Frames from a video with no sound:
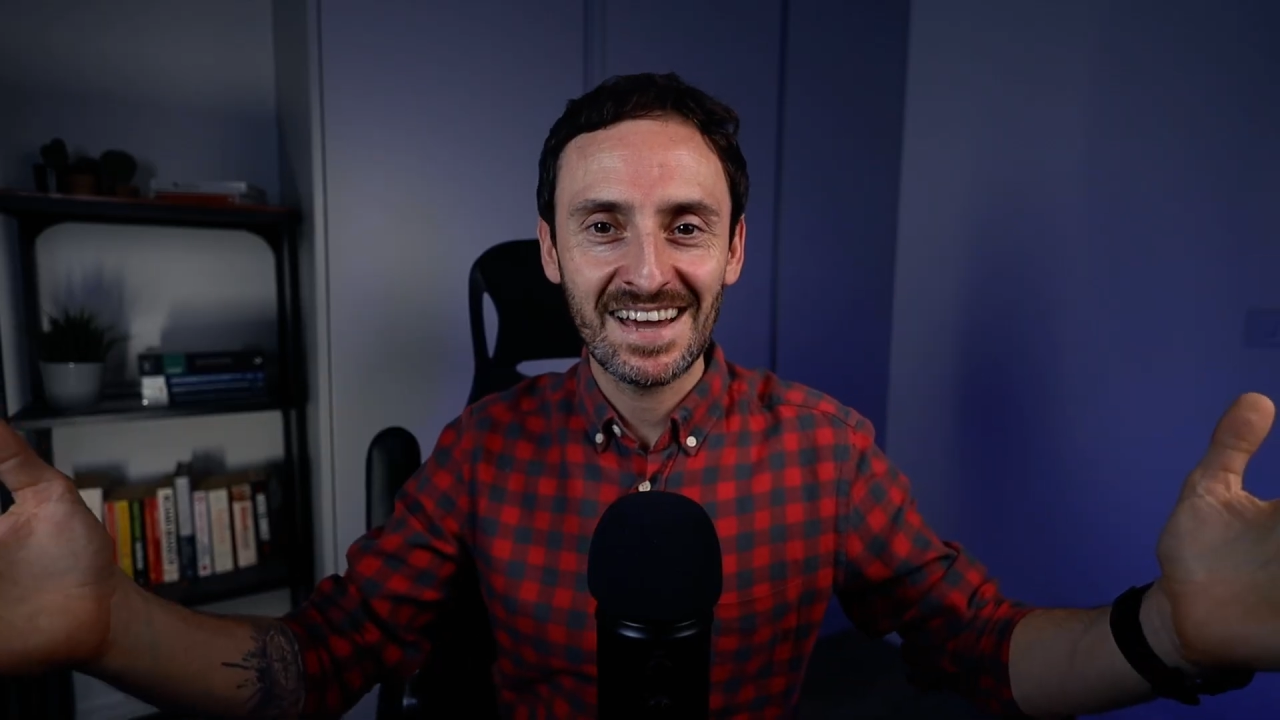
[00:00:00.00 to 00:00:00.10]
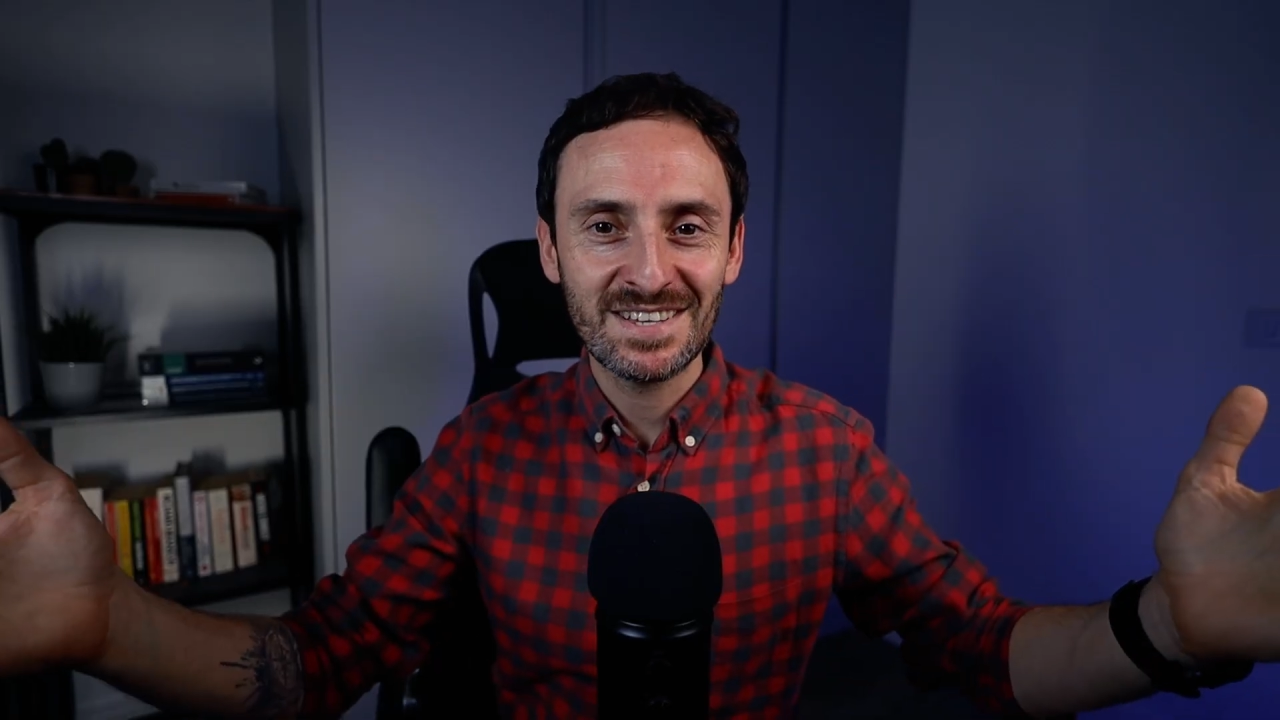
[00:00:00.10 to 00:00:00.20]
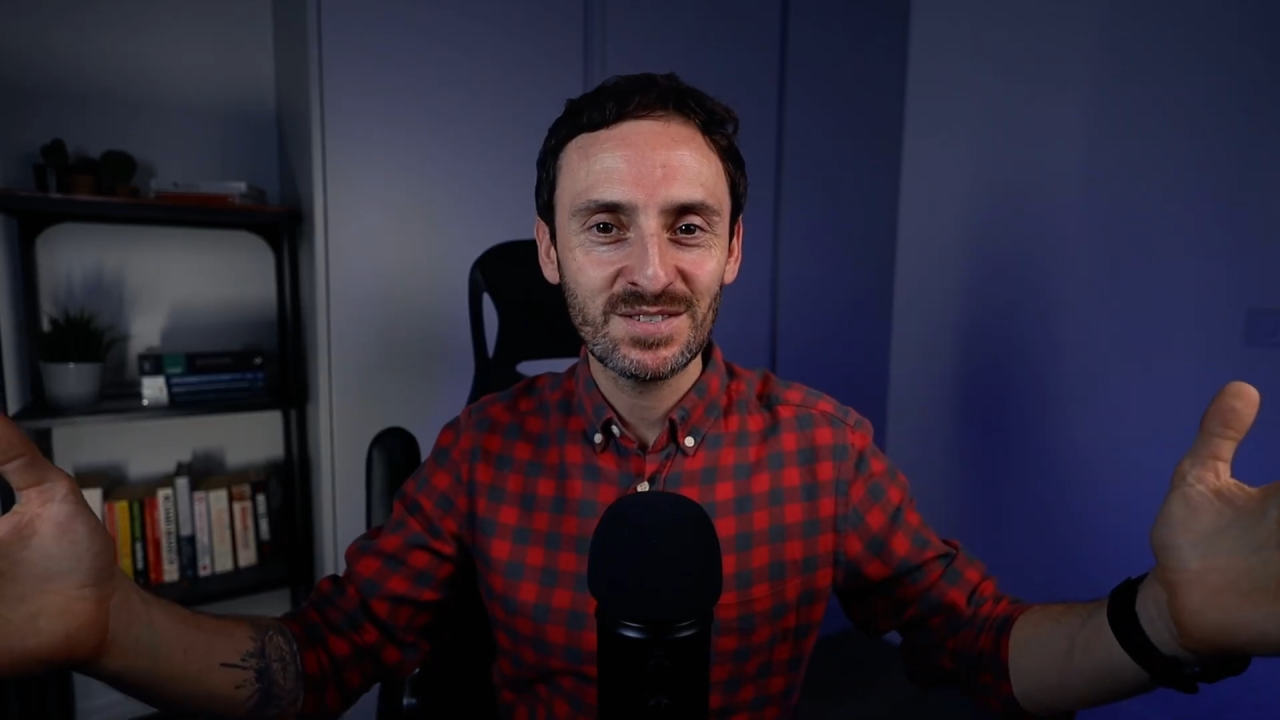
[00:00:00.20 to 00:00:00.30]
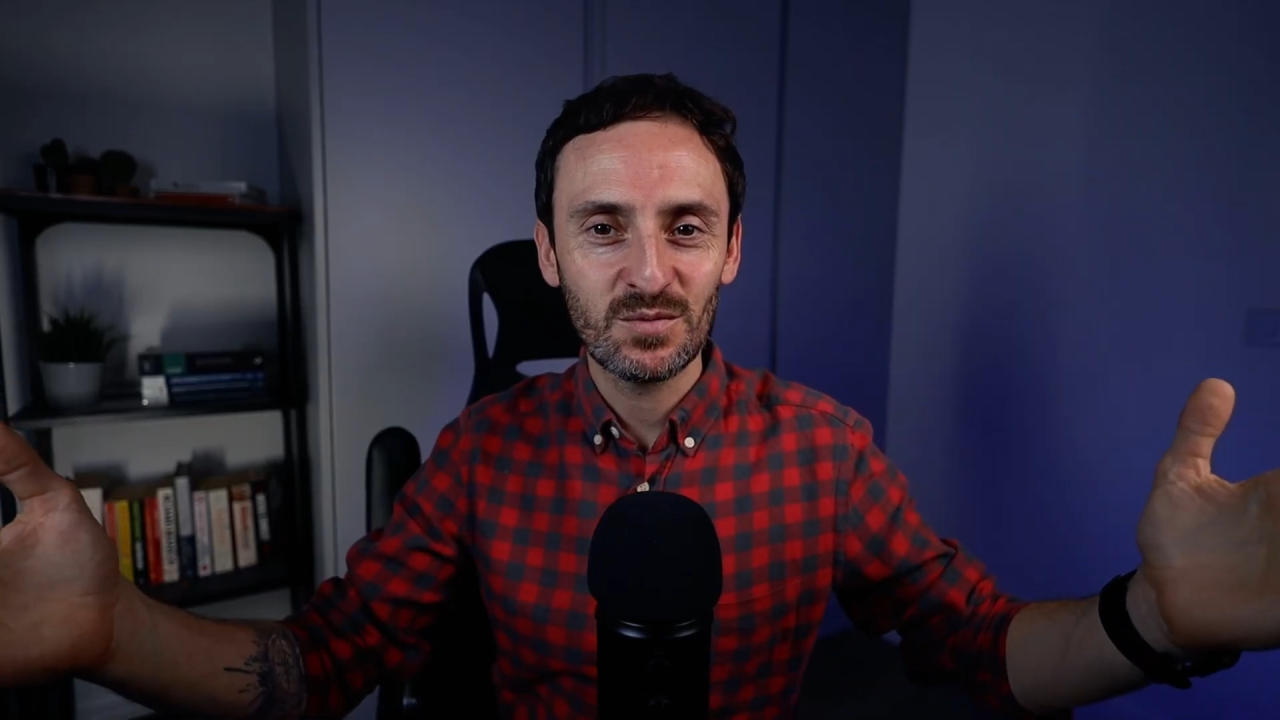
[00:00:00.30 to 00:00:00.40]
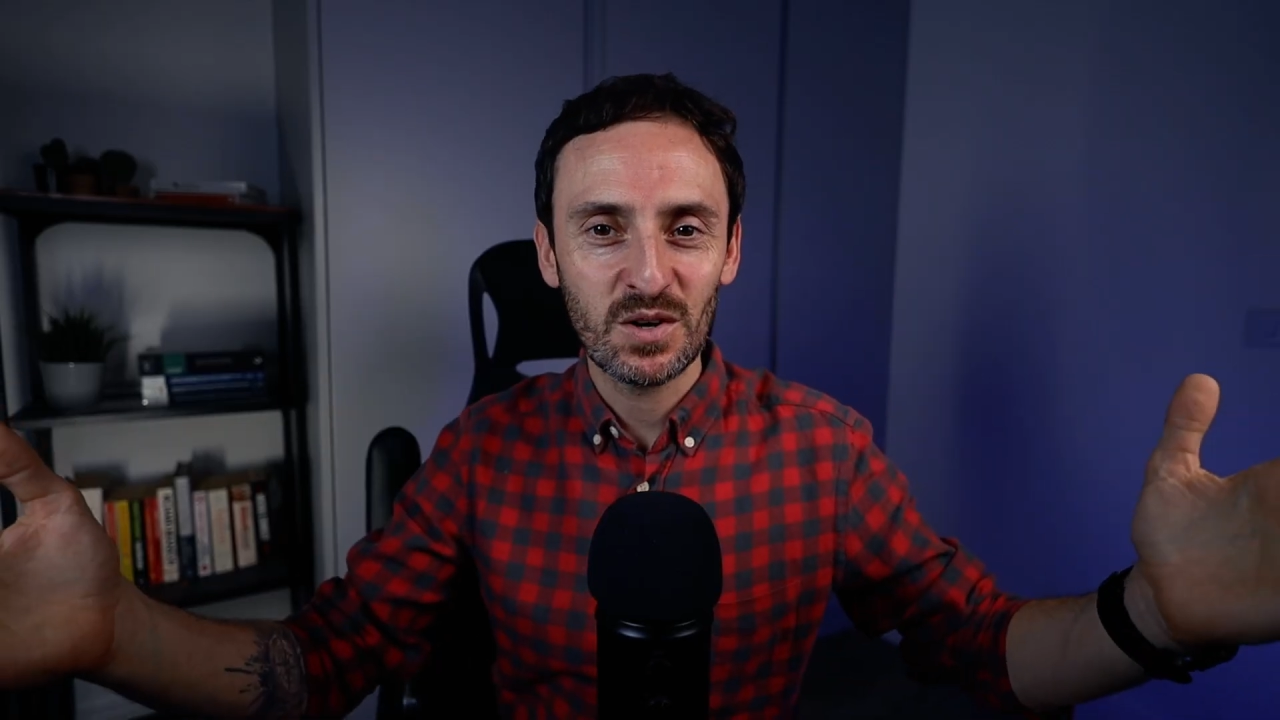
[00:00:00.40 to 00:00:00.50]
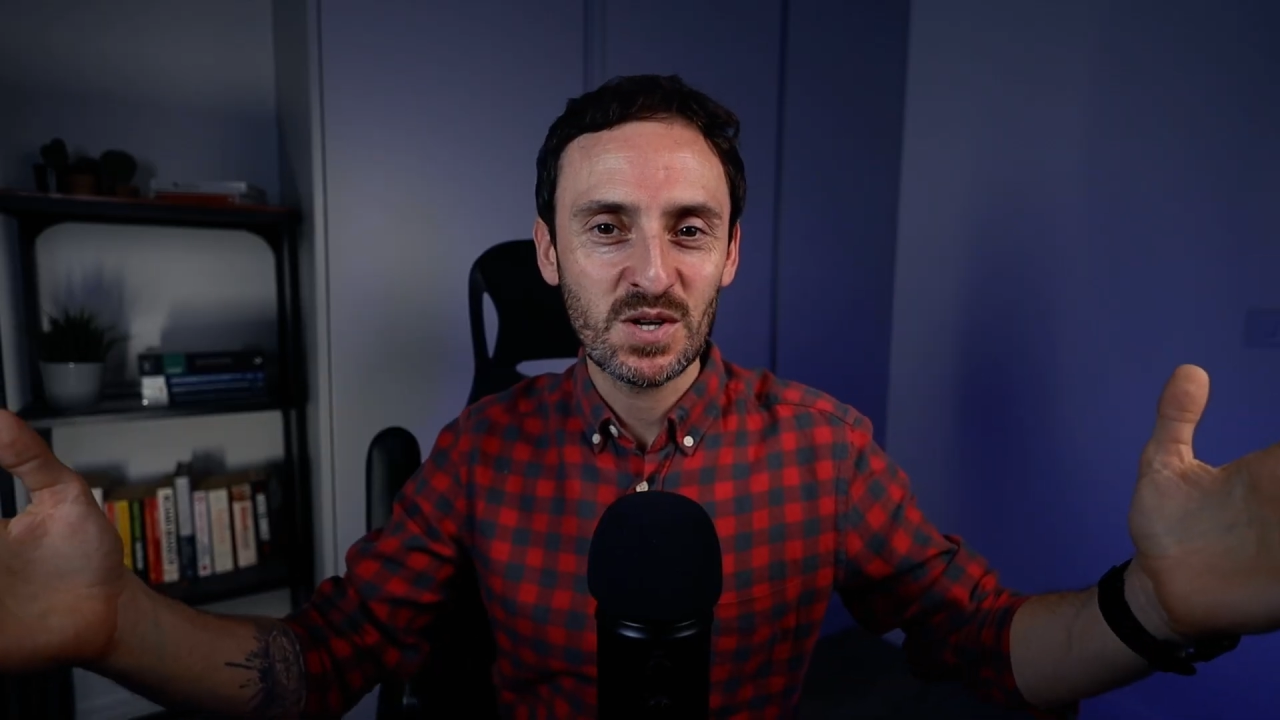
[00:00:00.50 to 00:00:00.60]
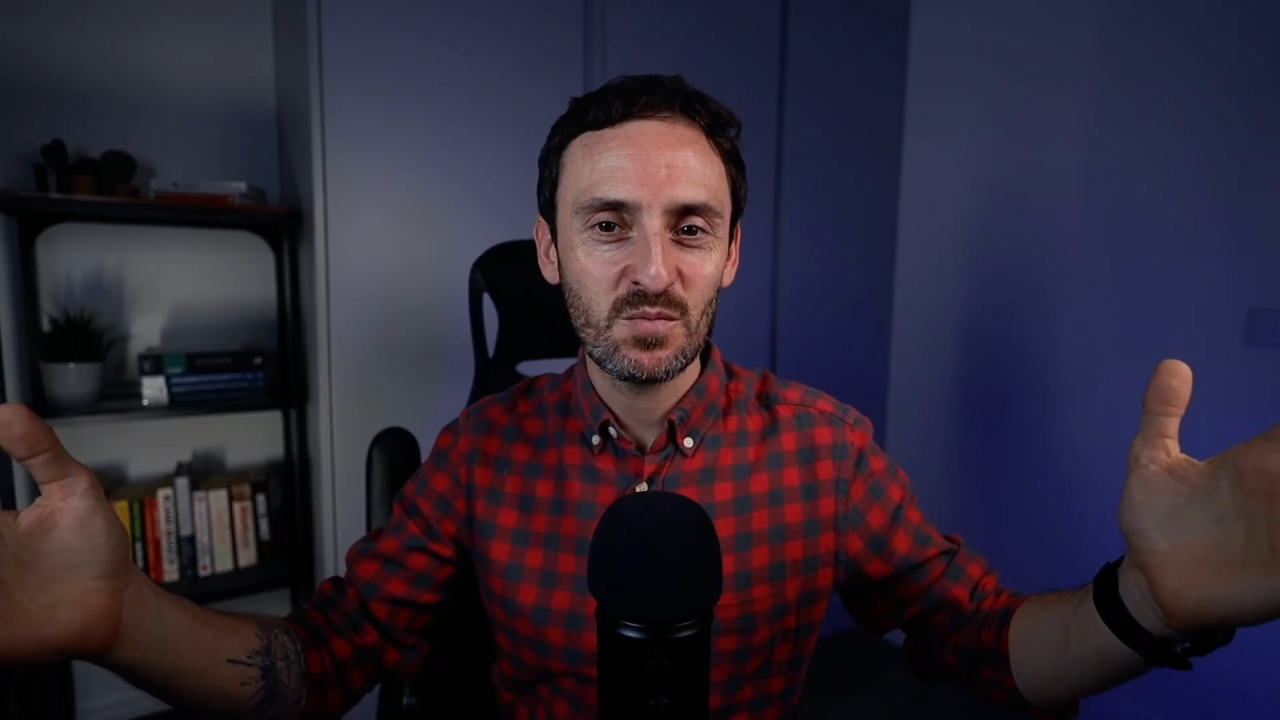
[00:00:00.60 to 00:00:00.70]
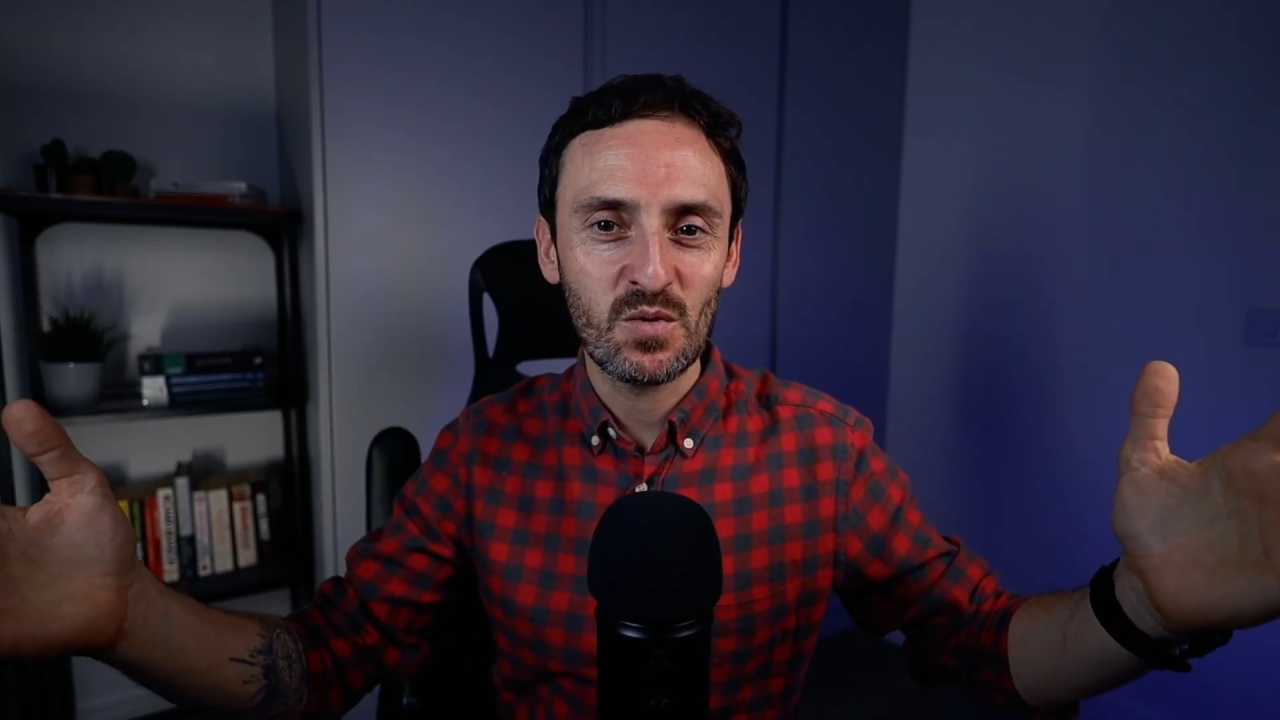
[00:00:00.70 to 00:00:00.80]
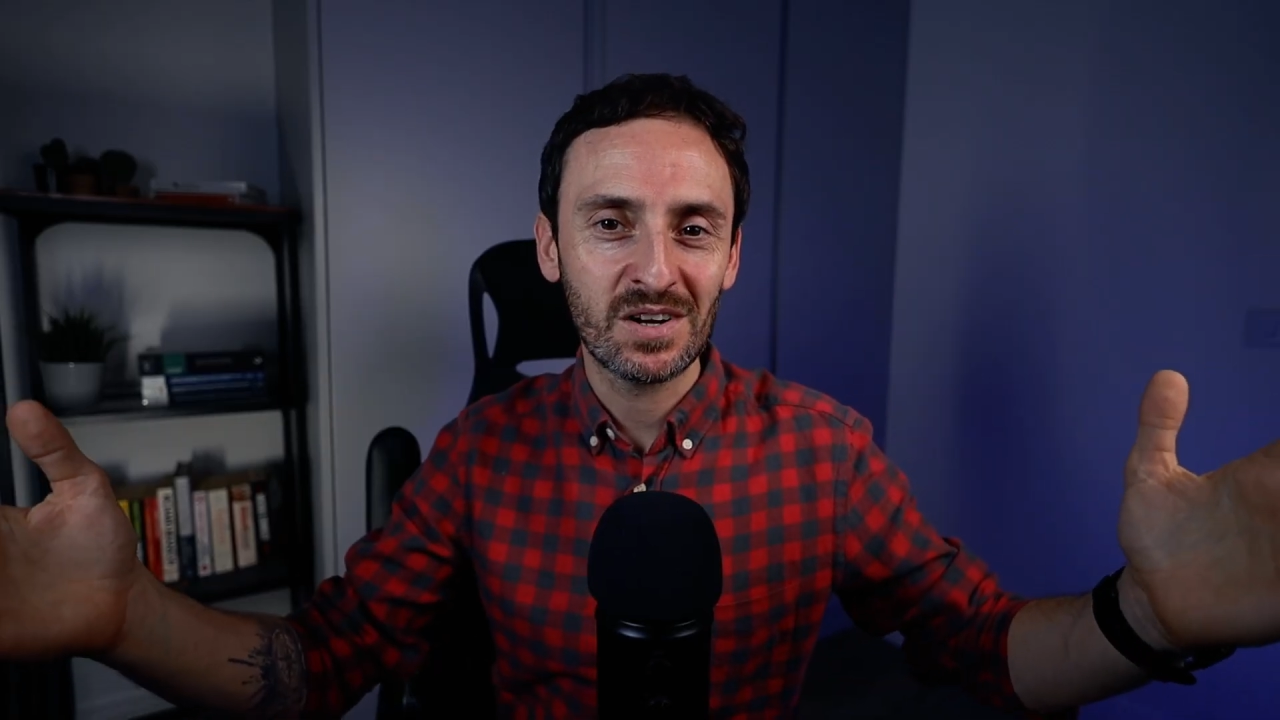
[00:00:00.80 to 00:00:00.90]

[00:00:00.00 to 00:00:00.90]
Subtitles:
guys, what's up?